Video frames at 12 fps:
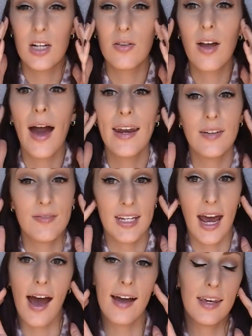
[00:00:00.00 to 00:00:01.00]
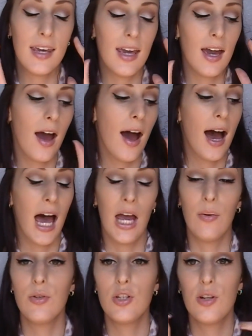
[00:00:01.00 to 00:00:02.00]
kind of tacky,
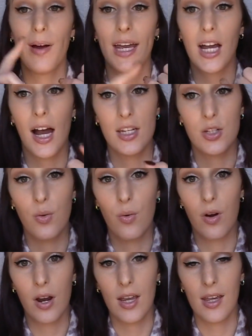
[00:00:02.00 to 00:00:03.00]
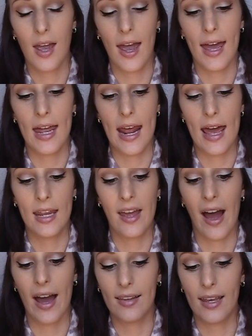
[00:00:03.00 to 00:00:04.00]
I will do my contouring and any
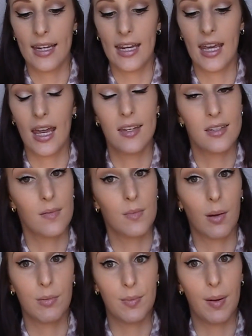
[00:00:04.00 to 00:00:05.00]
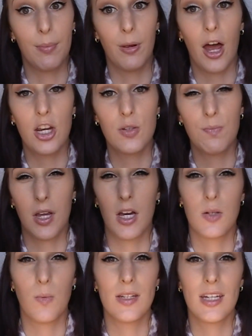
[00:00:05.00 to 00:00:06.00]
highlighting and sometimes my blush,
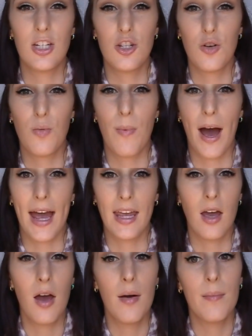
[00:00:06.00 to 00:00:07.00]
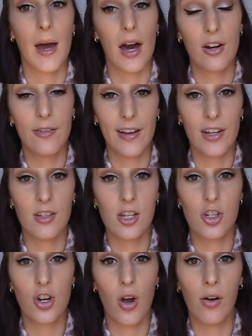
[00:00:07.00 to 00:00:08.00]
because once I do my powder
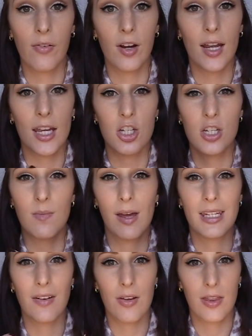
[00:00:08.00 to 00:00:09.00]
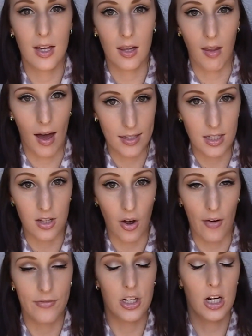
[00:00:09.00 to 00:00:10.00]
foundation over it, it just makes everything a lot
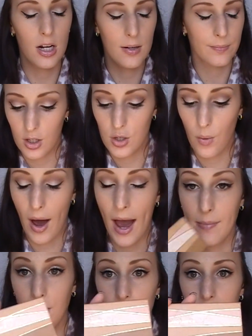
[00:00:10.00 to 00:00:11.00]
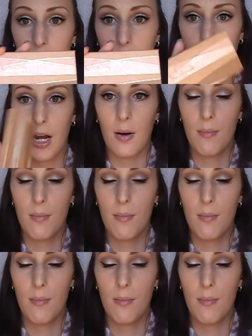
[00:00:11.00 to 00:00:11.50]
softer. So I'm using Bare